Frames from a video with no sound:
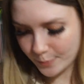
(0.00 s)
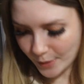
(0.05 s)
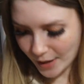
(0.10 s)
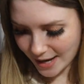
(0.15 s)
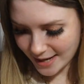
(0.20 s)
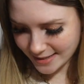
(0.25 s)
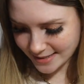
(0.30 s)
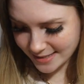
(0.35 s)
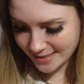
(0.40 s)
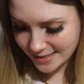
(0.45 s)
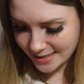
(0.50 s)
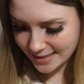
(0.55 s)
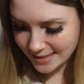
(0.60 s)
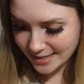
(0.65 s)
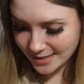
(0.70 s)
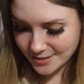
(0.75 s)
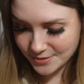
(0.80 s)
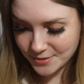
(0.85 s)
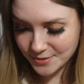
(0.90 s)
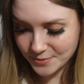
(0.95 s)
But
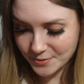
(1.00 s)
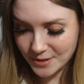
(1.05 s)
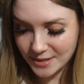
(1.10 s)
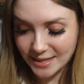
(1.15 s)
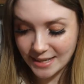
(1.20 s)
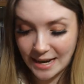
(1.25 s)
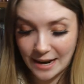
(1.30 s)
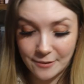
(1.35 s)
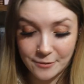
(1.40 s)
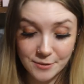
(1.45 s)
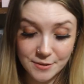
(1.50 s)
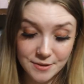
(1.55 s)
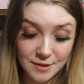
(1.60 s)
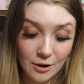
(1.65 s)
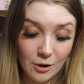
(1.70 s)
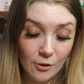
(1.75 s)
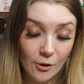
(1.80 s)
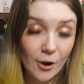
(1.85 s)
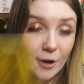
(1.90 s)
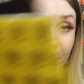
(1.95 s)
this was one that I was
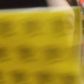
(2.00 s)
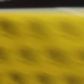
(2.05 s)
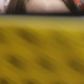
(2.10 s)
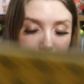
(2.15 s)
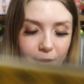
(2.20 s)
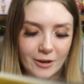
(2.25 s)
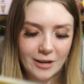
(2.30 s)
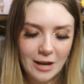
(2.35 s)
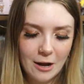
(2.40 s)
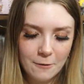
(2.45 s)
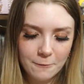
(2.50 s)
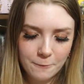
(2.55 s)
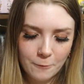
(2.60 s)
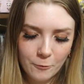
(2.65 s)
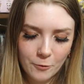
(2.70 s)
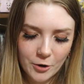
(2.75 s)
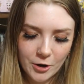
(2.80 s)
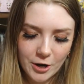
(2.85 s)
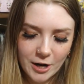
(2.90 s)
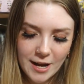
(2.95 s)
on the lookout
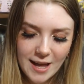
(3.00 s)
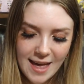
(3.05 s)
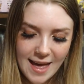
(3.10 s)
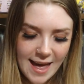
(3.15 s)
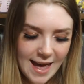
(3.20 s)
for